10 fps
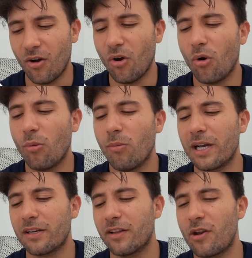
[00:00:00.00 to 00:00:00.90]
Oh my
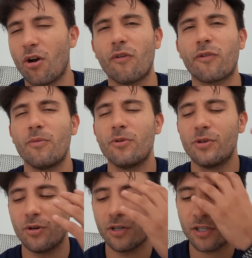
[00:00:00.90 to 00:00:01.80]
god, they're all from New
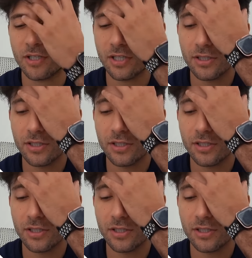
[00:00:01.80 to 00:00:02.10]
York.